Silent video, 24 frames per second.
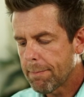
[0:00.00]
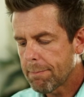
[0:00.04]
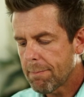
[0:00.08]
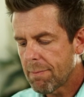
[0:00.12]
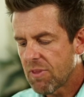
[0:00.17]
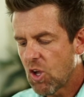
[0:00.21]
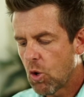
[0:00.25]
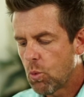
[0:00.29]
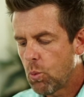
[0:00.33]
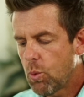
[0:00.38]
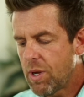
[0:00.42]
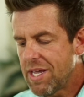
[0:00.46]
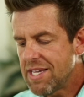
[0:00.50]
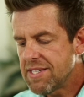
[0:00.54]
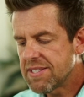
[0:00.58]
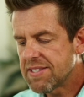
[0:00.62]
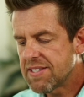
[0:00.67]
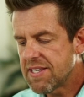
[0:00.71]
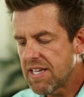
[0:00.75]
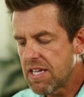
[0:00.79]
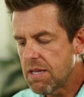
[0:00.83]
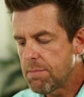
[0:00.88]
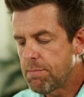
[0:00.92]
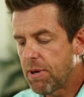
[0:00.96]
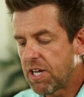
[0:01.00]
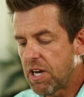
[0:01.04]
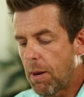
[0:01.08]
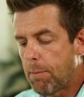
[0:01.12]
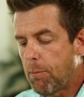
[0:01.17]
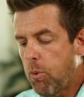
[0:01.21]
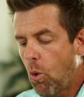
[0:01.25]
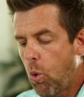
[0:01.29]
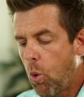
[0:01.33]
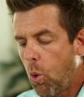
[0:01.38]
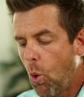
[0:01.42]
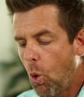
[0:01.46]
we see but a
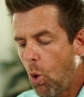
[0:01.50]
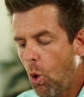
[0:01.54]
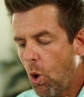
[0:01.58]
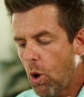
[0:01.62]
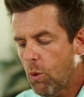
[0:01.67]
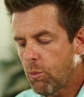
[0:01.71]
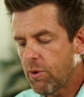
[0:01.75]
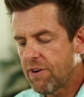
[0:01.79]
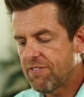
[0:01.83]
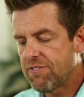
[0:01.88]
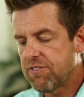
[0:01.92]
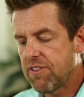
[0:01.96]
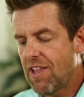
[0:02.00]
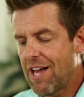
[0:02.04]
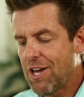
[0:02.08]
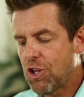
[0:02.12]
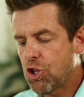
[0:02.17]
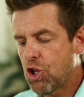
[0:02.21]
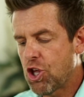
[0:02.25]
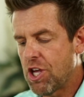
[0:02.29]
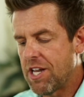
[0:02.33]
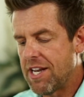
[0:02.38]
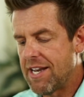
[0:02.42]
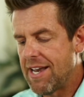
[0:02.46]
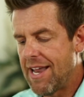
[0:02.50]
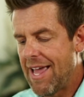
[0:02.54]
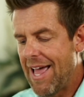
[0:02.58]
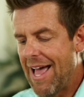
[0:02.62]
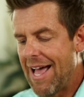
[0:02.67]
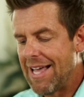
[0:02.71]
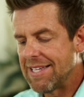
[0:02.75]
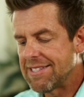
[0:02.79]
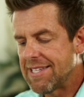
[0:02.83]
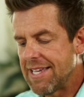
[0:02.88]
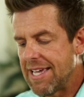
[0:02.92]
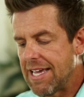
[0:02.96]
poor reflection
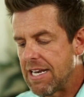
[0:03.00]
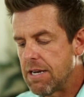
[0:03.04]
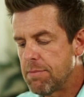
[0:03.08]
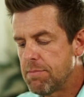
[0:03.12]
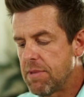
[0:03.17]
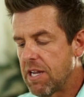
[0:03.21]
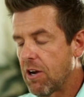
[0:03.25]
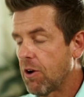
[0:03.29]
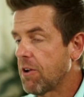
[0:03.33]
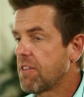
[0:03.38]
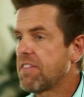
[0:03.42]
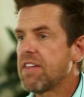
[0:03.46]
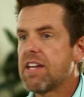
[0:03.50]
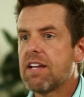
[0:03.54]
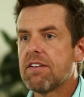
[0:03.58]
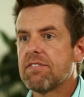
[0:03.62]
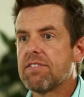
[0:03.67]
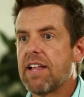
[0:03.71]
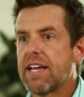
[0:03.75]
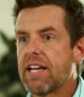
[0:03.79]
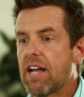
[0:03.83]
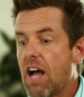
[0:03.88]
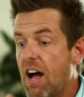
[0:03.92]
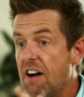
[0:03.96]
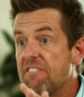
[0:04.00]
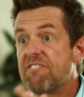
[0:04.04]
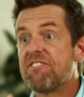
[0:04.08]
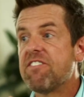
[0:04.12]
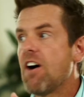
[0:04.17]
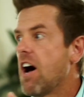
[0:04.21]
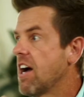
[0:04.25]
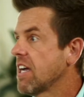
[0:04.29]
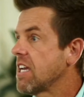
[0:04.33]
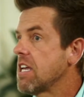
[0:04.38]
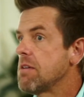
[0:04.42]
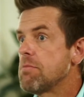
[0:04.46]
as in a mirror." Think of like a
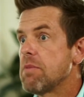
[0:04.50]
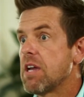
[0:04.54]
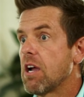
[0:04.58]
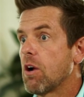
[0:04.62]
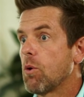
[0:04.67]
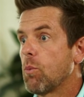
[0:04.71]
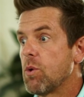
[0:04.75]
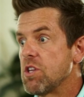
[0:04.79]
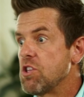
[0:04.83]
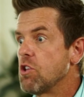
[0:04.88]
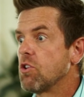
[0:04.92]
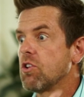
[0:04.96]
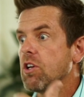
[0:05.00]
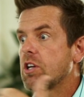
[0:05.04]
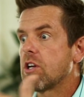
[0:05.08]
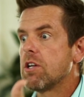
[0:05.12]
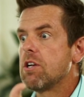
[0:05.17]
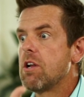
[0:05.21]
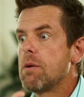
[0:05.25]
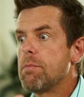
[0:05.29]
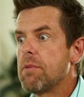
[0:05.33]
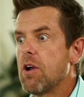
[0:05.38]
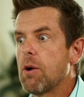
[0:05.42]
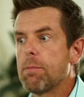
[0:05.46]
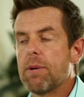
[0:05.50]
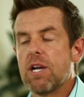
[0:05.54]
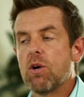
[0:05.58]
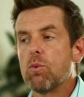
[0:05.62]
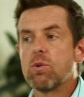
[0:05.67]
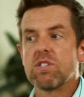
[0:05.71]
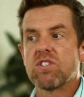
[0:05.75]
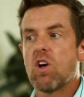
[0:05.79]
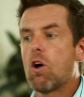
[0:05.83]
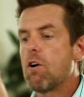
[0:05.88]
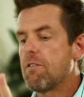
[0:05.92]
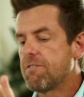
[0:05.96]
foggy mirror, when you look into a mirror, but it
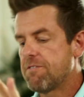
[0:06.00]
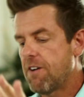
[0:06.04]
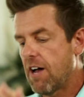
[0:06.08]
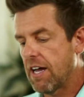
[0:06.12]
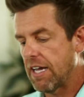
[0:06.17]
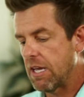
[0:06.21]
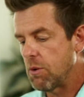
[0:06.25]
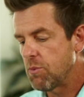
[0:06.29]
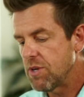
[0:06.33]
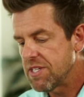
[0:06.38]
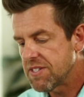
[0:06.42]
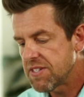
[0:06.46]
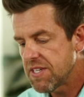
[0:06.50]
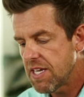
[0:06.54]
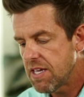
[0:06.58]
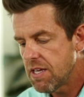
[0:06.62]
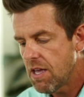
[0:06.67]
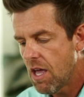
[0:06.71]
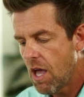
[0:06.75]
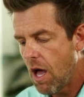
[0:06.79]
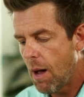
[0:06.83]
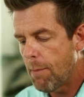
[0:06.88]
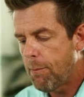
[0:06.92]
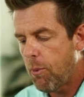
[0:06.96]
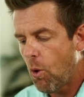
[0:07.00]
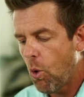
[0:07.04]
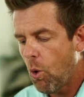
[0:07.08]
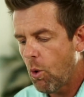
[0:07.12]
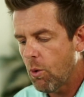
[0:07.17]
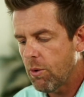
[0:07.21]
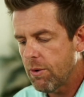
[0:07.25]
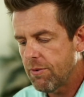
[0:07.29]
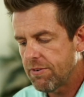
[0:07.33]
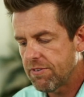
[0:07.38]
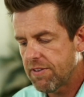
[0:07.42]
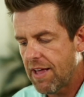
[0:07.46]
was all foggy. We see a
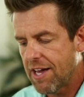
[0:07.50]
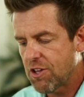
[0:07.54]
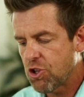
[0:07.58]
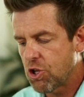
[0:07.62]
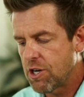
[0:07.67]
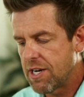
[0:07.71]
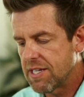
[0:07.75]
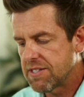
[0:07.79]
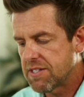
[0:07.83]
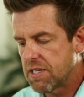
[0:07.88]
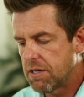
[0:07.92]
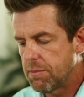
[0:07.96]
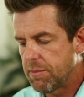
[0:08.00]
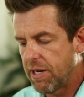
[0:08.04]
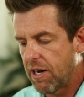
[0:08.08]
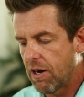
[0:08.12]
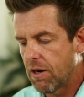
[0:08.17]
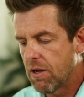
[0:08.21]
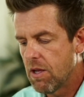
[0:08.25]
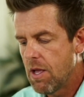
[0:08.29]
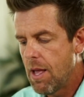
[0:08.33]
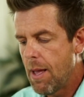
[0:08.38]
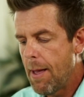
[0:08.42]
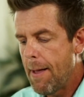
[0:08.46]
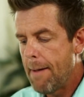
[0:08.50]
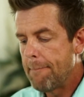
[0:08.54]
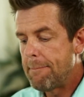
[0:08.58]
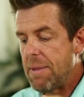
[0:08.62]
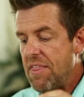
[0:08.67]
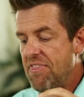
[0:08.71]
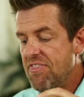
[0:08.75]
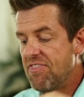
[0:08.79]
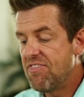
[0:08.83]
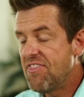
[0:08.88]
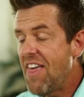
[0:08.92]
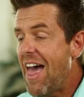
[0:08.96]
poor reflection as in a mirror.
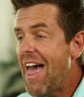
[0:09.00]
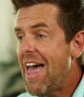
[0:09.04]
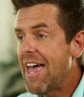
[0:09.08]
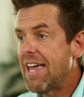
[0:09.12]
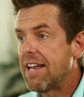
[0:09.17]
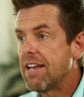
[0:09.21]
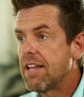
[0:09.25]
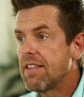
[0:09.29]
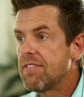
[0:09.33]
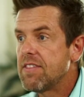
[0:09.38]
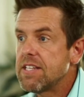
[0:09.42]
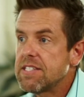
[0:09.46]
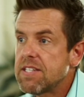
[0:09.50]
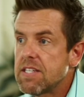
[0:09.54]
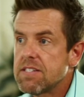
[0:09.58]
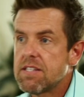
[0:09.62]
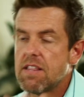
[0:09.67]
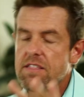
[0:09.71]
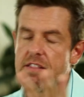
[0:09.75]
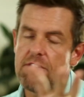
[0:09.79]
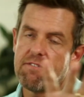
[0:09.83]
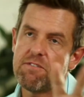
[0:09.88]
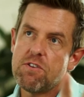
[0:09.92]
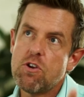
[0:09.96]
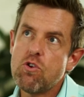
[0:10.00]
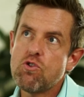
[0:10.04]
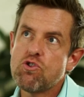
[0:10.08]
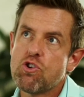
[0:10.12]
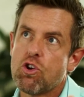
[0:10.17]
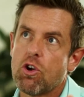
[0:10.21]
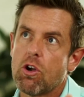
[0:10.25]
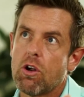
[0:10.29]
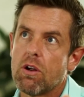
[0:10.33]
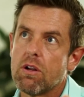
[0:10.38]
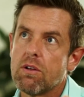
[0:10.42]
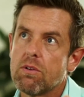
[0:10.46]
But then, and this is in the
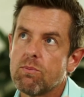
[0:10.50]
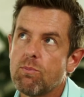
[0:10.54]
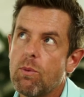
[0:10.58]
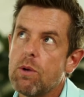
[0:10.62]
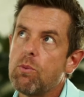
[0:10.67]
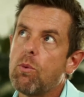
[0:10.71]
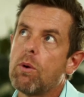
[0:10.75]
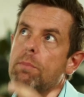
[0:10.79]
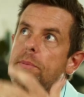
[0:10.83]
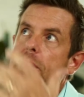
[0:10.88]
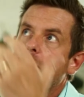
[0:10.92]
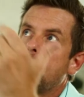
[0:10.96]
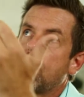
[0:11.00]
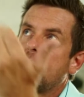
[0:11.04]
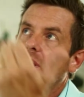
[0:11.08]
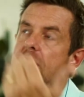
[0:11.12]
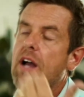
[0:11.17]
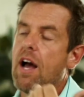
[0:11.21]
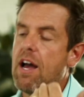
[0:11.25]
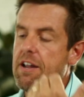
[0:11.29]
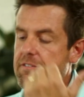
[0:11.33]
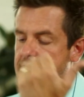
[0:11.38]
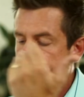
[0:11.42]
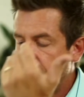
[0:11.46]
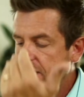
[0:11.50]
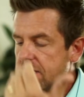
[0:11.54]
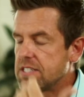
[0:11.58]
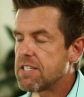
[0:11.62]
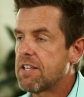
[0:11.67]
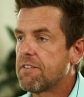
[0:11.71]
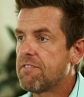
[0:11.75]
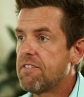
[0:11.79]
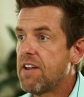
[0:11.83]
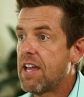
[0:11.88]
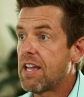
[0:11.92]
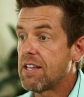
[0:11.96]
future, when we'll be with God face
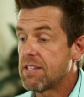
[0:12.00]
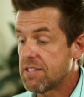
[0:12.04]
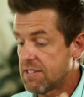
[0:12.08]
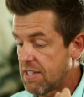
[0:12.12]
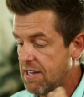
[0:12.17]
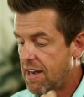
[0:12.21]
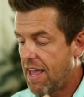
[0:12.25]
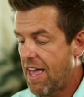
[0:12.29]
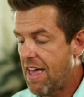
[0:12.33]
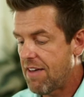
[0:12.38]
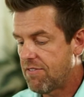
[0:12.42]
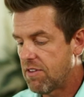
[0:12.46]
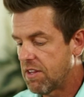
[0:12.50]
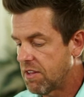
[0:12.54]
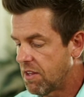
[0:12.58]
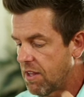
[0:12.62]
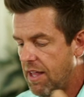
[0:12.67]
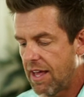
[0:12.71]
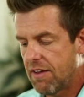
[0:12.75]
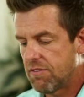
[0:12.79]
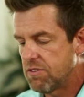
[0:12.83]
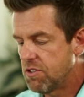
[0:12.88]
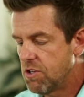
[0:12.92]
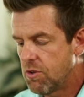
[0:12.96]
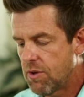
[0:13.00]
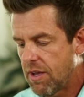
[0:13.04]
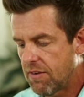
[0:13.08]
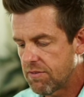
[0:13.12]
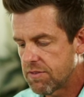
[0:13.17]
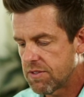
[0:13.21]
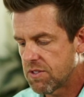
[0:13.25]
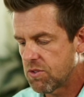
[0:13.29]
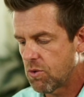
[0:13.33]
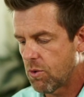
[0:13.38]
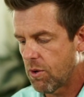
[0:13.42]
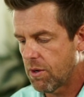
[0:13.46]
to face in heaven, the new
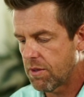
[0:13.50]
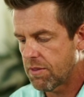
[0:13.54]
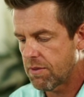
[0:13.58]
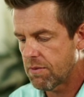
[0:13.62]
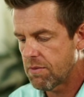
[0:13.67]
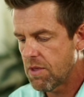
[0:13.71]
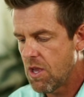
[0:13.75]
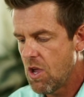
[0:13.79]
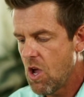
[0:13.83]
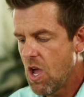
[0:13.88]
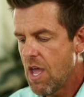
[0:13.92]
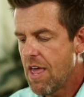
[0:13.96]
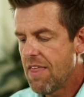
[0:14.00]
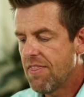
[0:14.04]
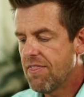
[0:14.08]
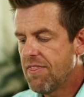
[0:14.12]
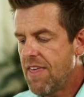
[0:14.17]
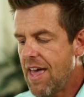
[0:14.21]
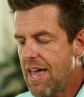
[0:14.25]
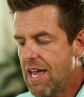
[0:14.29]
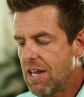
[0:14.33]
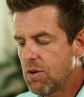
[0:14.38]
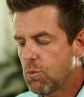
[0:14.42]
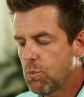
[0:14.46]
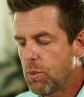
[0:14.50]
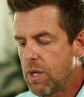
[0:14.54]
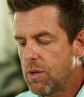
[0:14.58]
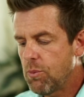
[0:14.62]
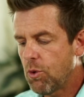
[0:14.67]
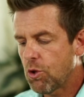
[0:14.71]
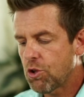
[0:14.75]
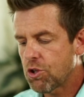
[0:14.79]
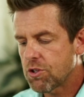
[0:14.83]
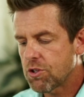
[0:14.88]
heavens and earth, then we will